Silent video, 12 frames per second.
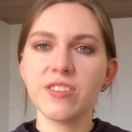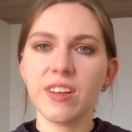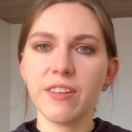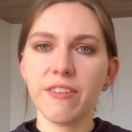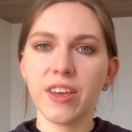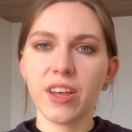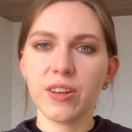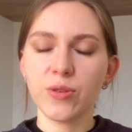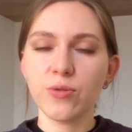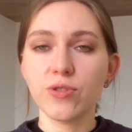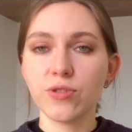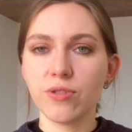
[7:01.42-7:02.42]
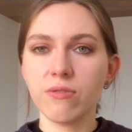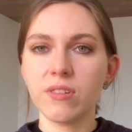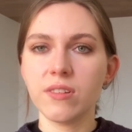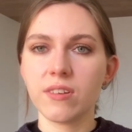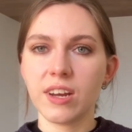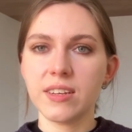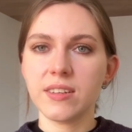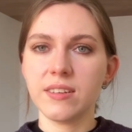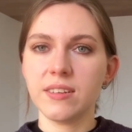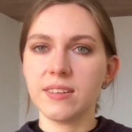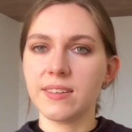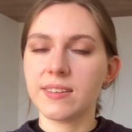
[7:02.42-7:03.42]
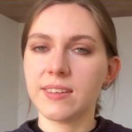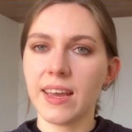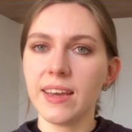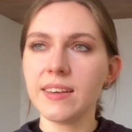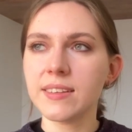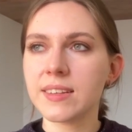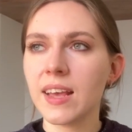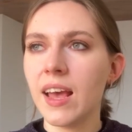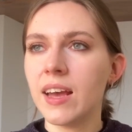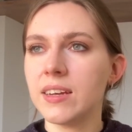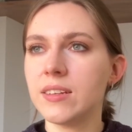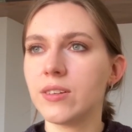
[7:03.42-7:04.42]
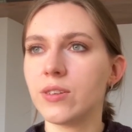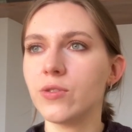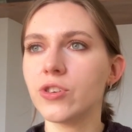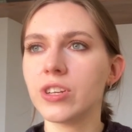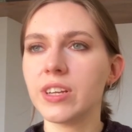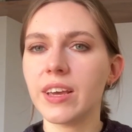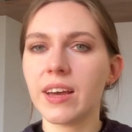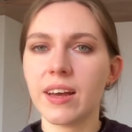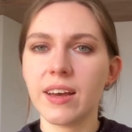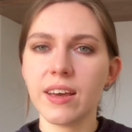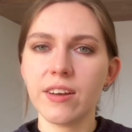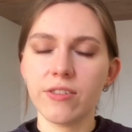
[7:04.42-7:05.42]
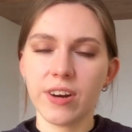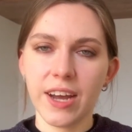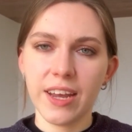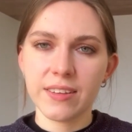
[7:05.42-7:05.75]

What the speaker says: that we can use during writing essays. And usually I write